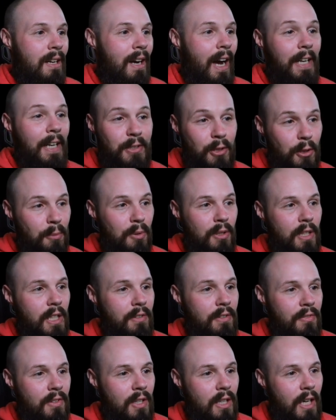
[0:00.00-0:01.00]
I do
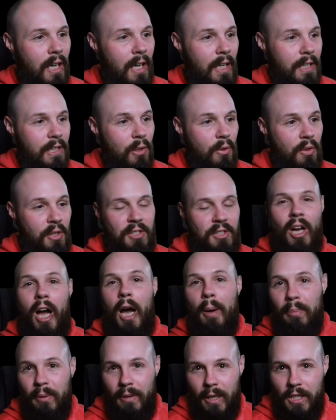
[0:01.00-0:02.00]
believe, you know, the
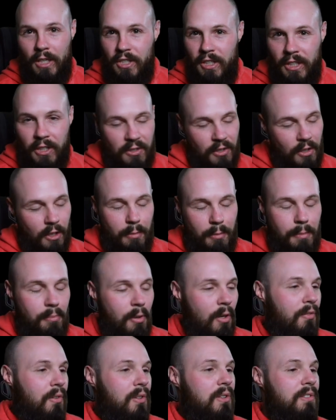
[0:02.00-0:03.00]
top engineers are going to be
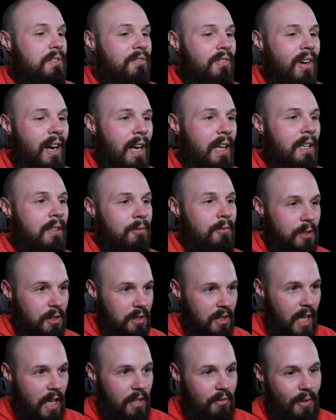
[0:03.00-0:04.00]
perfectly fine, which is
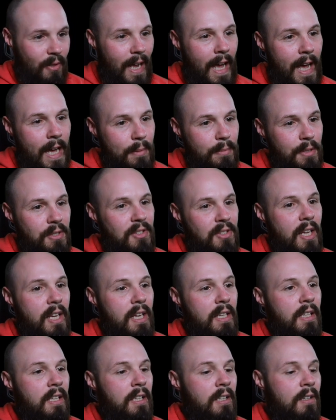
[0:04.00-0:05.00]
kind of what Adam is
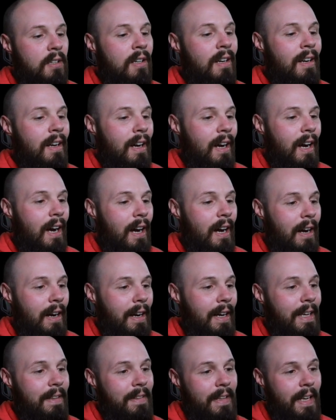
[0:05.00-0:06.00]
saying here.
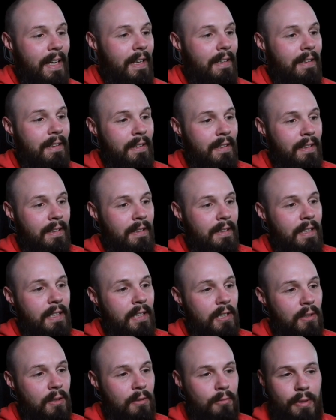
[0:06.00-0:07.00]
And then,
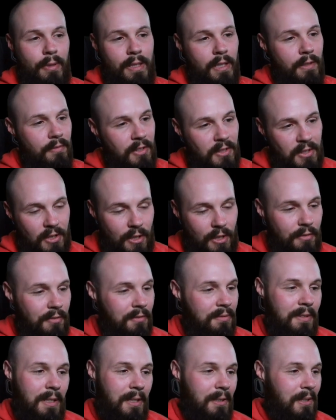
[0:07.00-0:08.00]
here, we live to
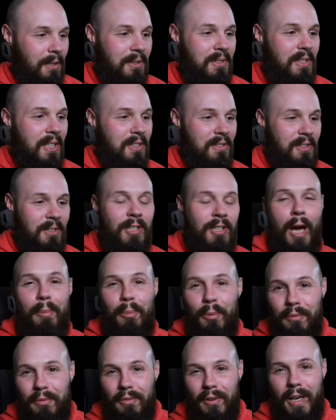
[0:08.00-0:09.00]
serve, I don't know, says the top
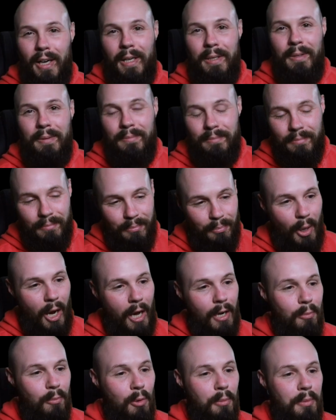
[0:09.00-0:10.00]
will be fine,
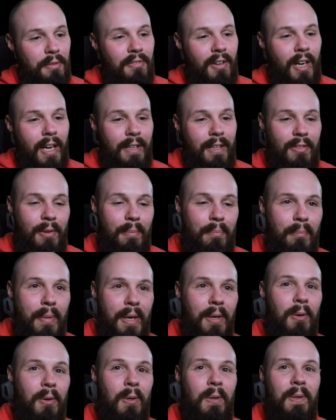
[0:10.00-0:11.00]
bottom will be fine, the
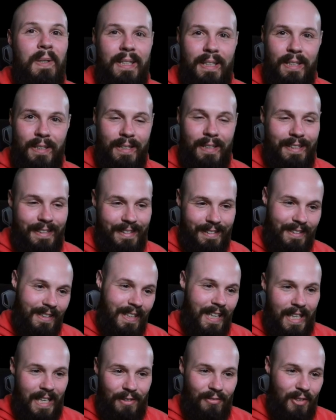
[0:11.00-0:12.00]
middle, the
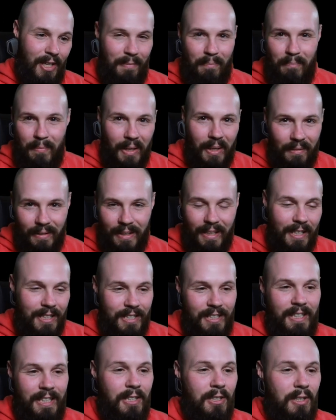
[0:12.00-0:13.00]
kind of like middling
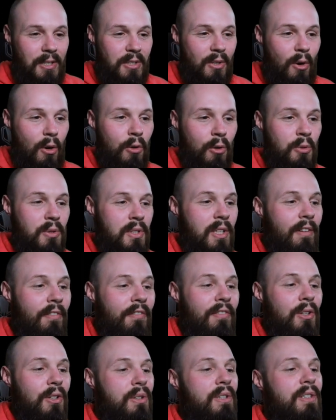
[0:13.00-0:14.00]
engineers are who's going to
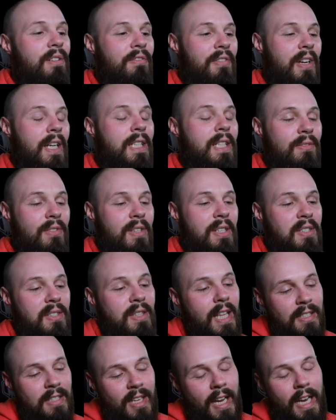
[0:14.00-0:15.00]
feel the effect of this. And
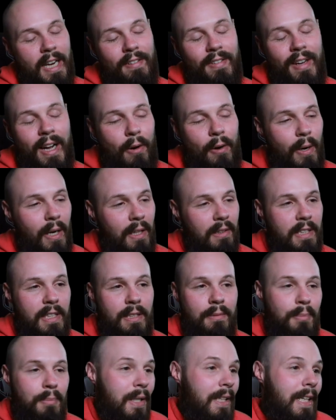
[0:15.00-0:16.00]
that's kind of how I
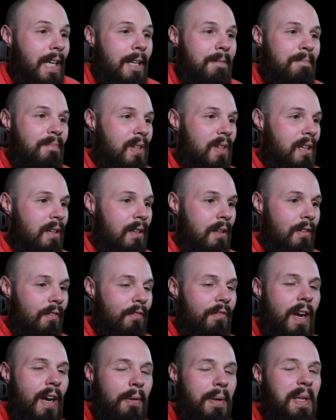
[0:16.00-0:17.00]
lean. But again,
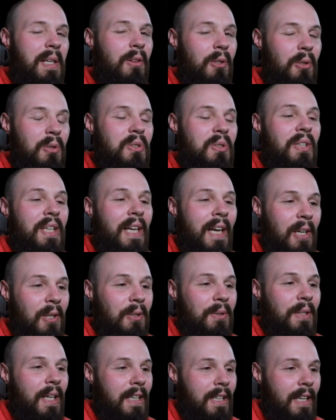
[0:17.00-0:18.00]
very loosely
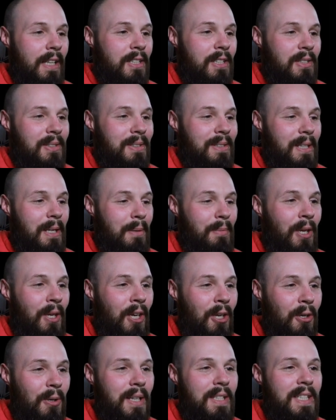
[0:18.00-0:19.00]
held. I'm
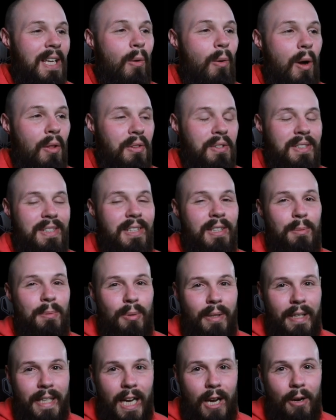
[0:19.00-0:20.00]
curious how all this is going to
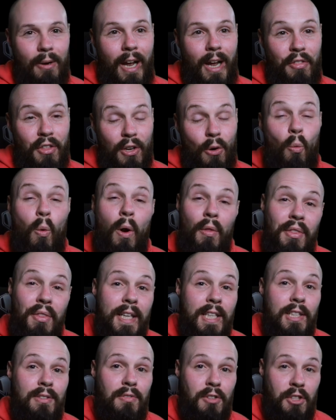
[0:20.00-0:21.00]
play out. I think one
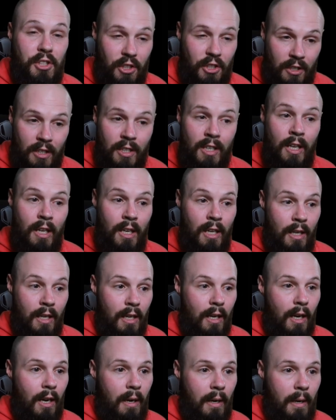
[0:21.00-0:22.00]
thing is for sure,
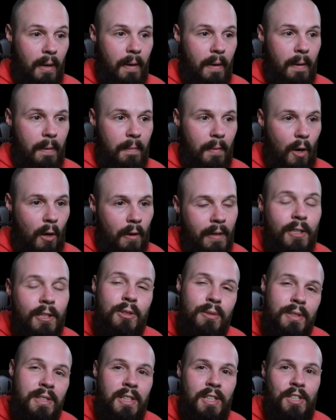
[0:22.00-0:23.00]
our
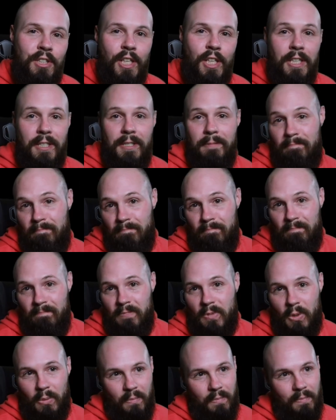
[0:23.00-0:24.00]
industry is going to change.
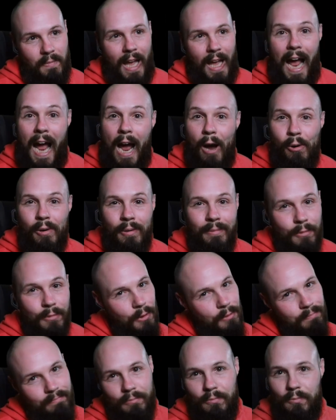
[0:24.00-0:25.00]
How?
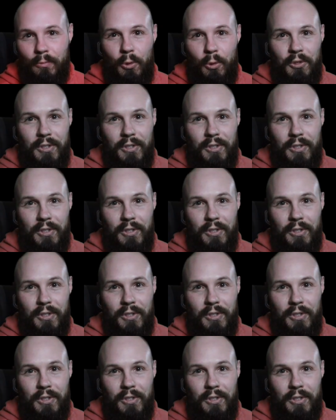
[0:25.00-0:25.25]
We'll